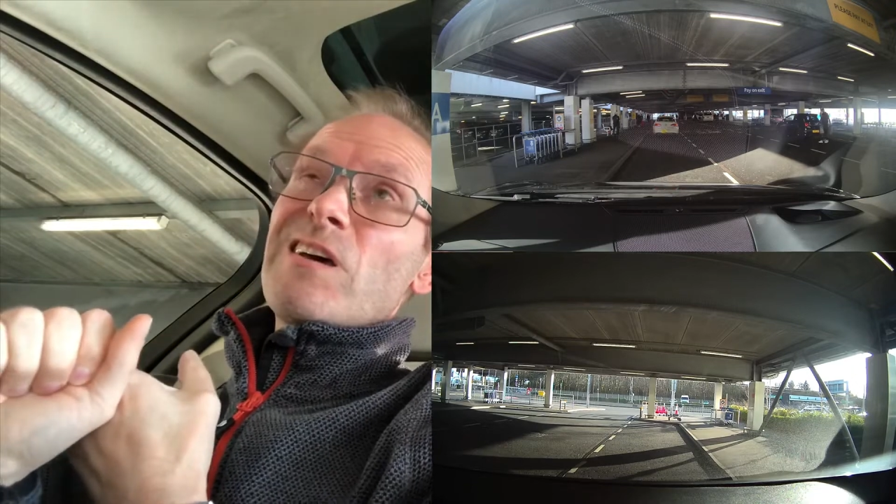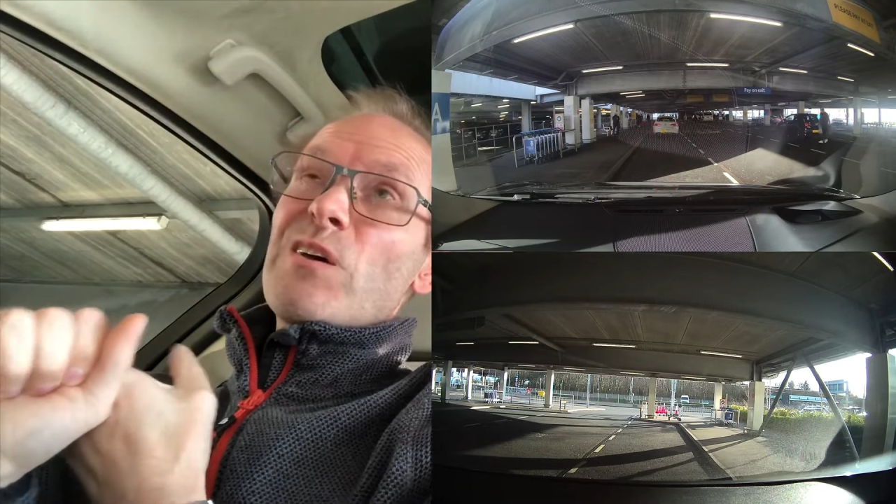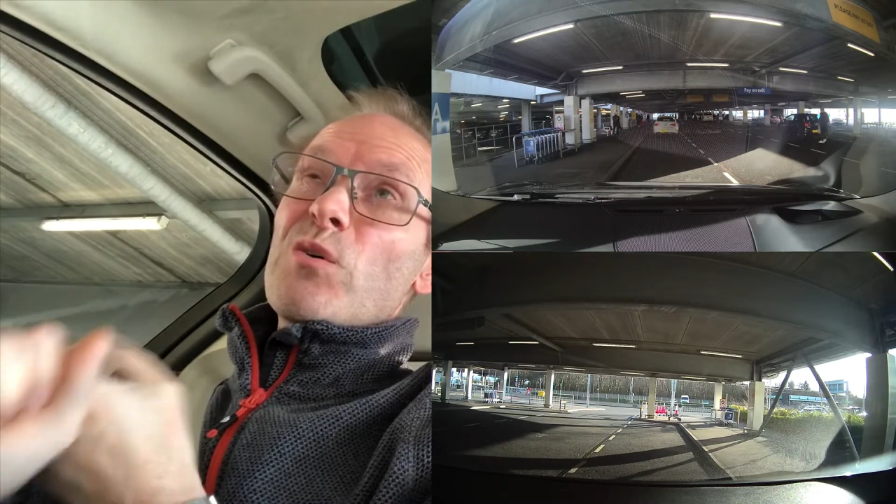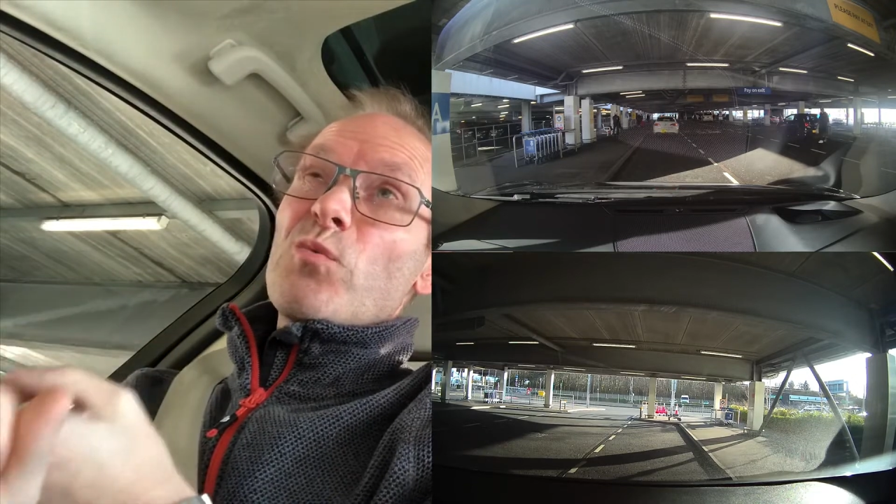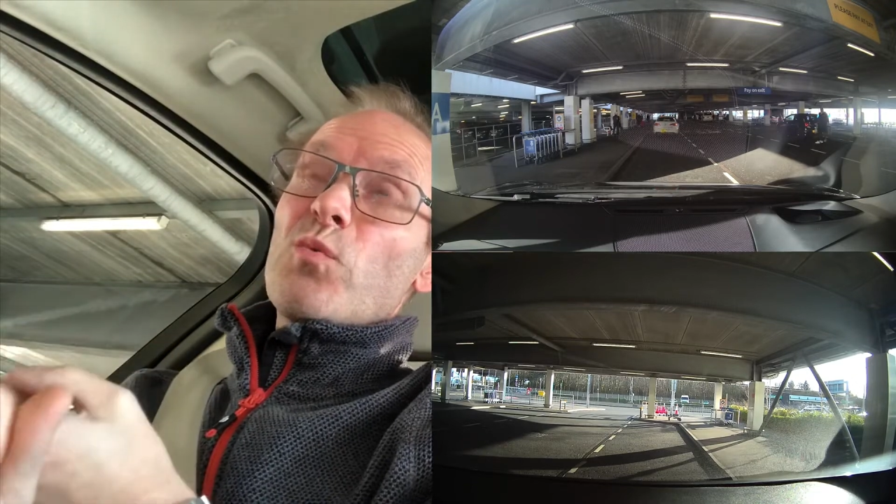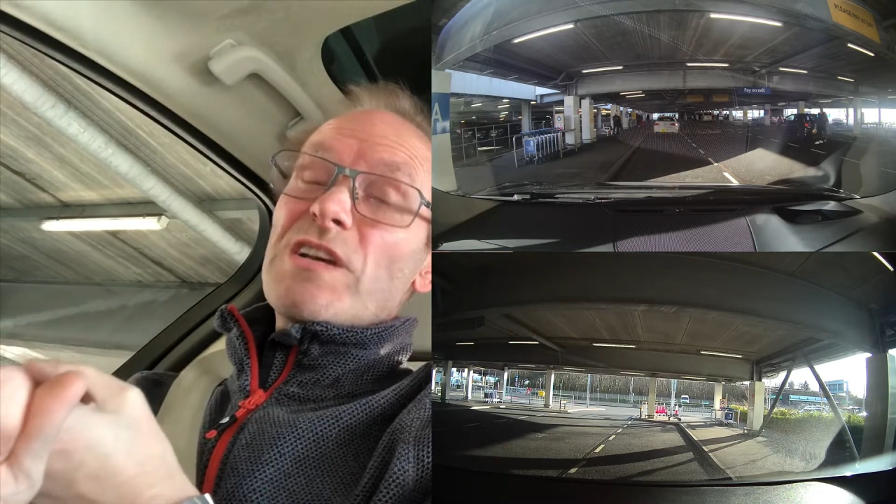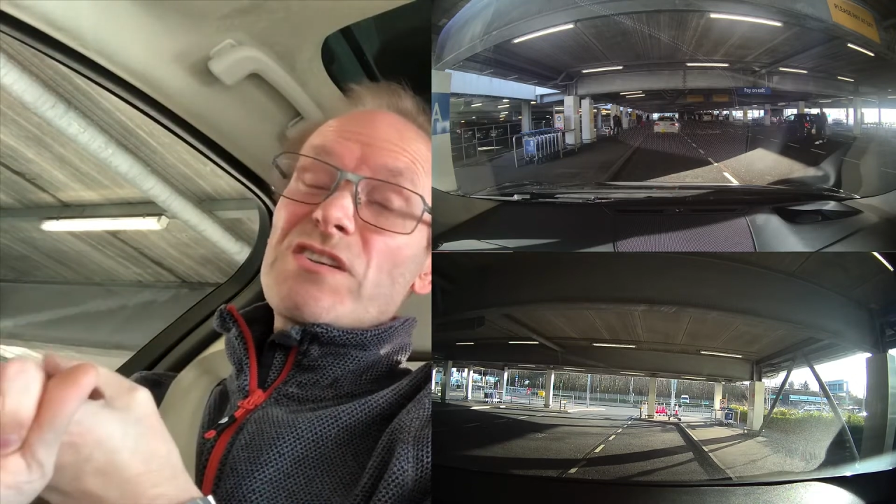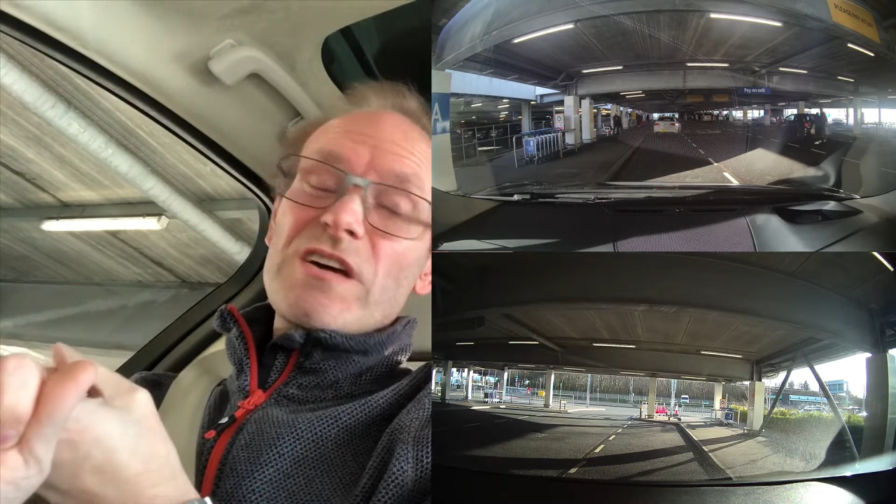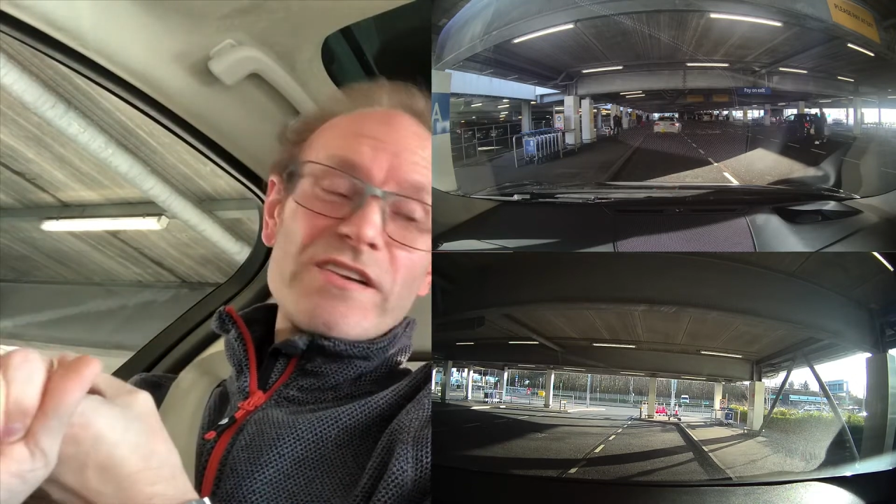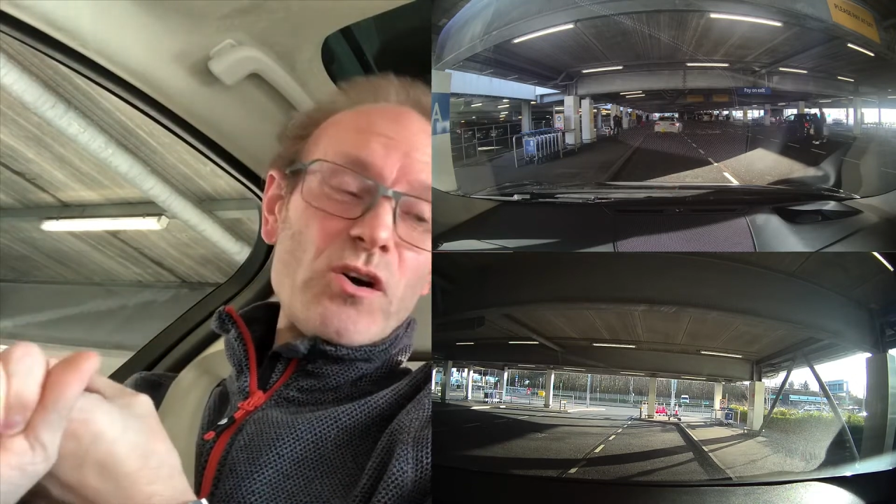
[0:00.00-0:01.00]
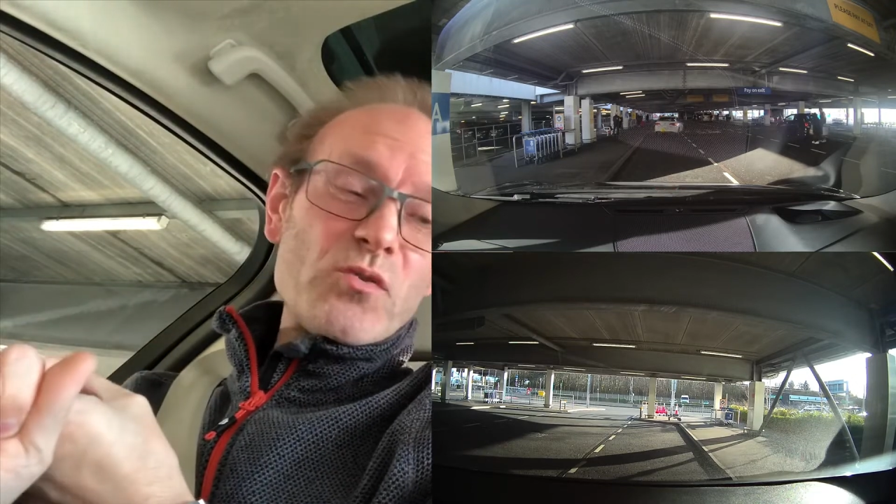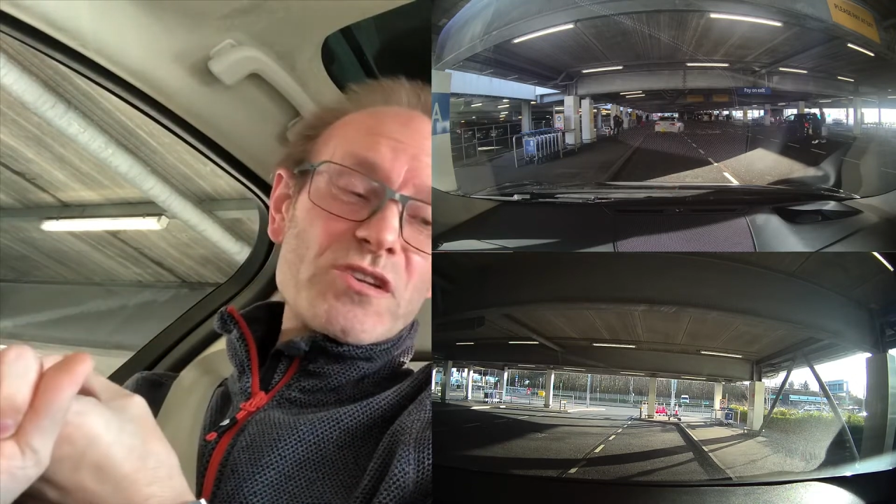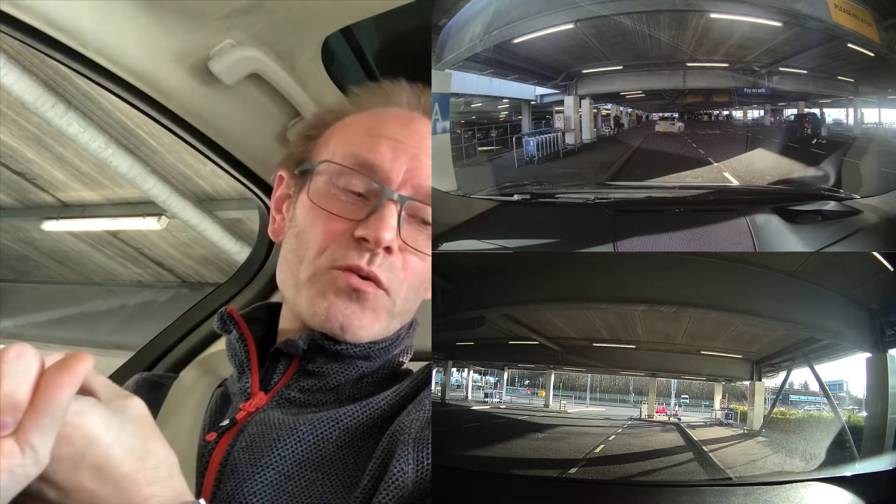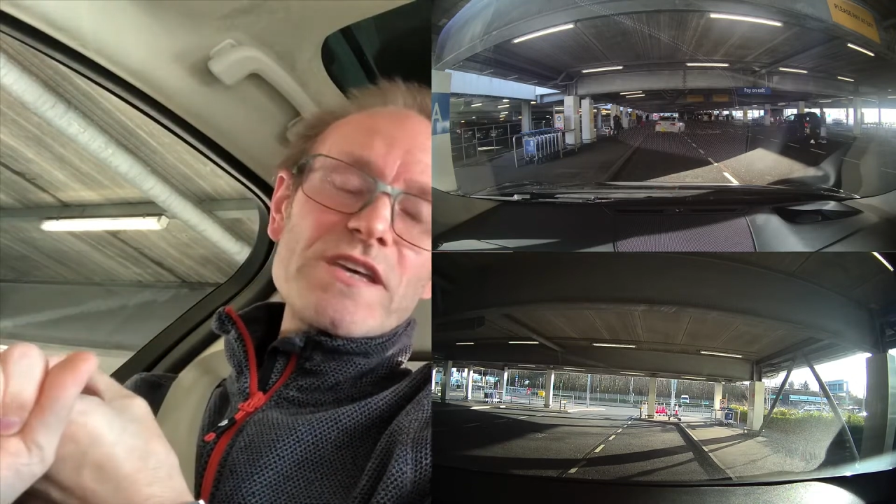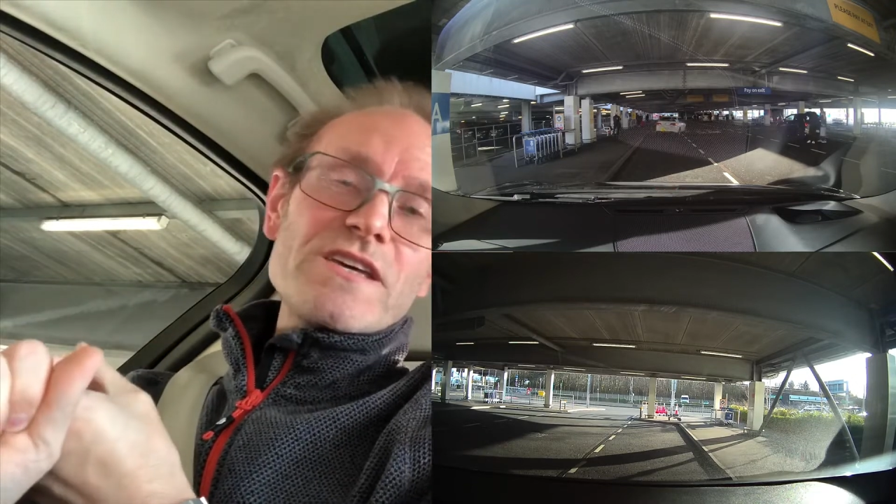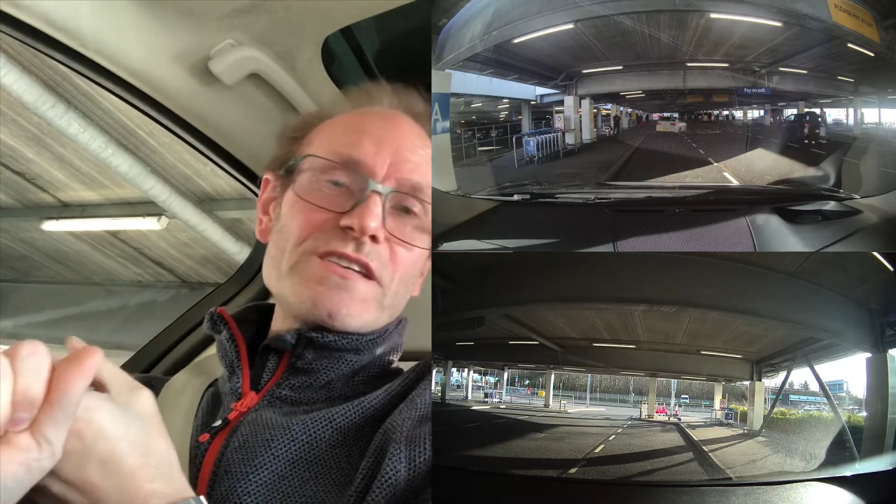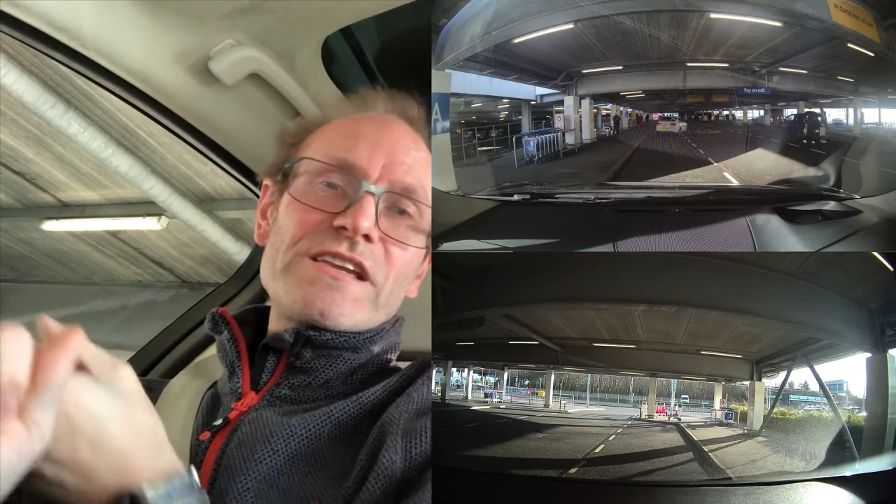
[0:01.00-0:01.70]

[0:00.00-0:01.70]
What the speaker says: which I know is quite easy